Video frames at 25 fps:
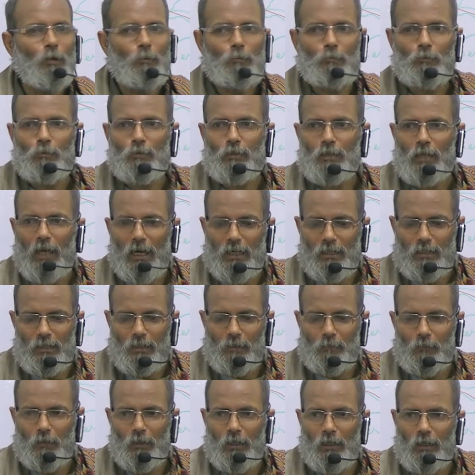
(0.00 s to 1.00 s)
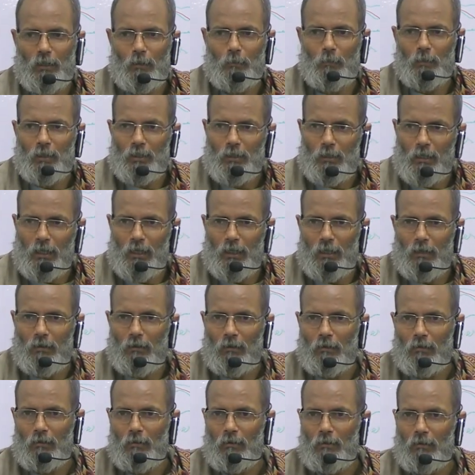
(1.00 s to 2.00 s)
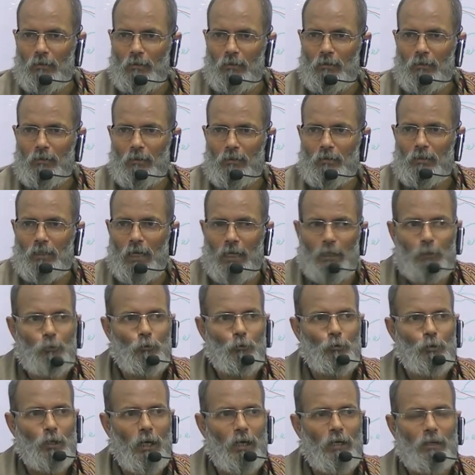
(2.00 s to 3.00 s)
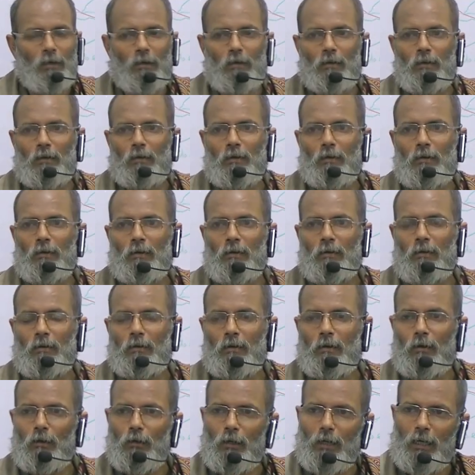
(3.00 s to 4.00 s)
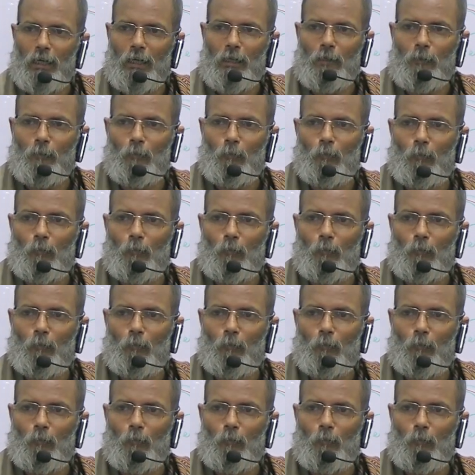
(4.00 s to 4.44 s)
of side shifting. It may skid side to side. All right?